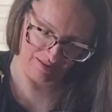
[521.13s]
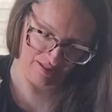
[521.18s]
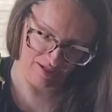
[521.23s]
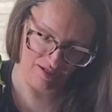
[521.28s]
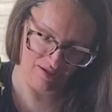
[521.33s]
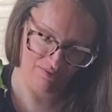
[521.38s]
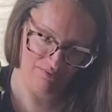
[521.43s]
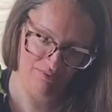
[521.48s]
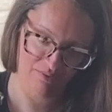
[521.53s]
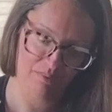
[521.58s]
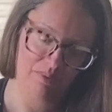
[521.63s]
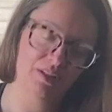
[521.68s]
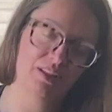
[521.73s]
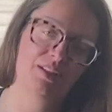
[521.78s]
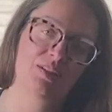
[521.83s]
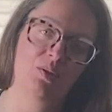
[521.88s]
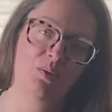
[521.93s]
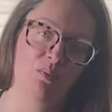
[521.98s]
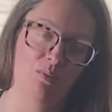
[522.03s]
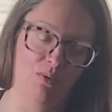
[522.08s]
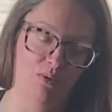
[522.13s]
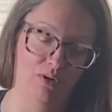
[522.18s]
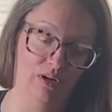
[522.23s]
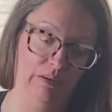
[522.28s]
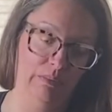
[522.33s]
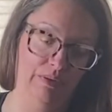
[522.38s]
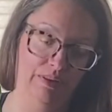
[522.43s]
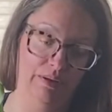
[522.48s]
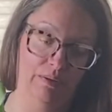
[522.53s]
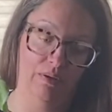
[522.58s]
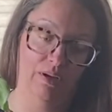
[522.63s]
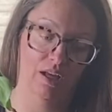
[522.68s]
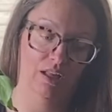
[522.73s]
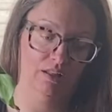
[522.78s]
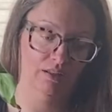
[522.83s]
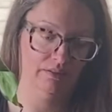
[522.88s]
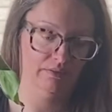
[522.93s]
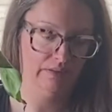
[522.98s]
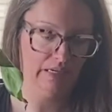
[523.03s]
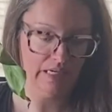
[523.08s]
life would be so boring without
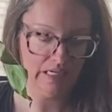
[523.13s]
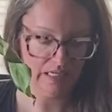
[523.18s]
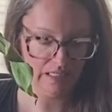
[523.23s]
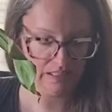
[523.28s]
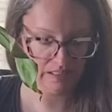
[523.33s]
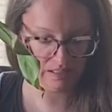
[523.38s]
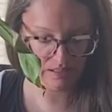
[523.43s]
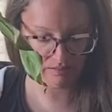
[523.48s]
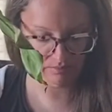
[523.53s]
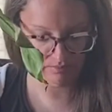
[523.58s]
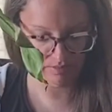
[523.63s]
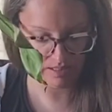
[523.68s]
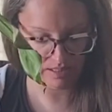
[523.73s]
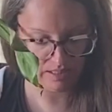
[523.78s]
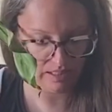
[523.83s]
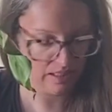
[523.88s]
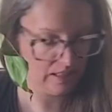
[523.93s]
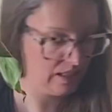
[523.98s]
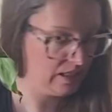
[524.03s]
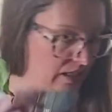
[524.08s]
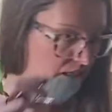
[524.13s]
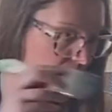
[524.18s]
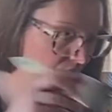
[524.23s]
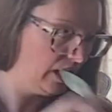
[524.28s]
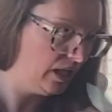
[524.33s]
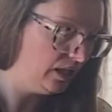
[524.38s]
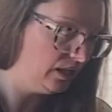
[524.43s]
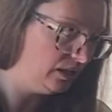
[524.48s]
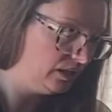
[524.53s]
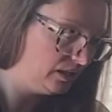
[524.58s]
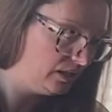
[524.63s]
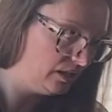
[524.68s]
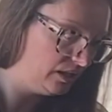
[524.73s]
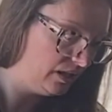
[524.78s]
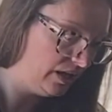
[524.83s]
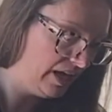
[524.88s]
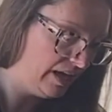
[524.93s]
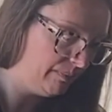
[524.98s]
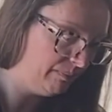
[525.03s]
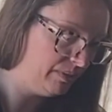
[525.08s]
color, right? We need color,
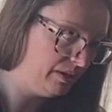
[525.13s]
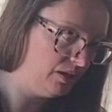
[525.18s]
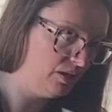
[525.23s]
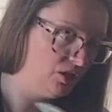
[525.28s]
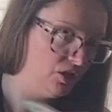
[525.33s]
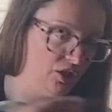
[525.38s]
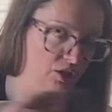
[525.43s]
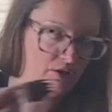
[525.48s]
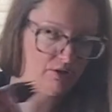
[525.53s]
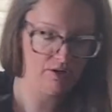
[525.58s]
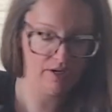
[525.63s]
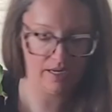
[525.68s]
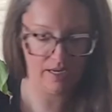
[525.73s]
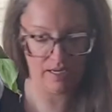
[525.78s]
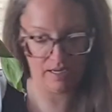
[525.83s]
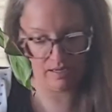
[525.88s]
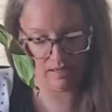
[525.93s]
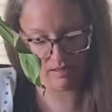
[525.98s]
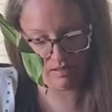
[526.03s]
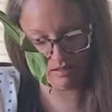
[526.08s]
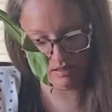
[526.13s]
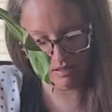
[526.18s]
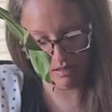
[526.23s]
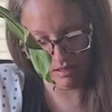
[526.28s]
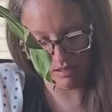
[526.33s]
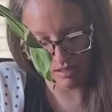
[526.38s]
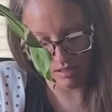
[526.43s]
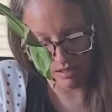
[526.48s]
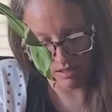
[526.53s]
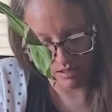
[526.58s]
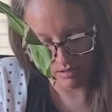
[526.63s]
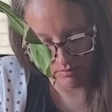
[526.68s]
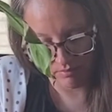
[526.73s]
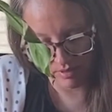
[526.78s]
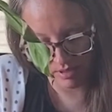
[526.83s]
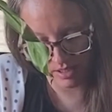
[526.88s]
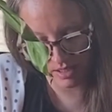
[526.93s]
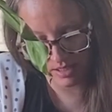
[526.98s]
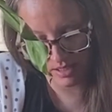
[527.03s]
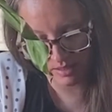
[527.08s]
happy, cheery.
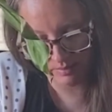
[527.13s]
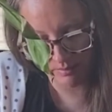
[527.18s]
We need to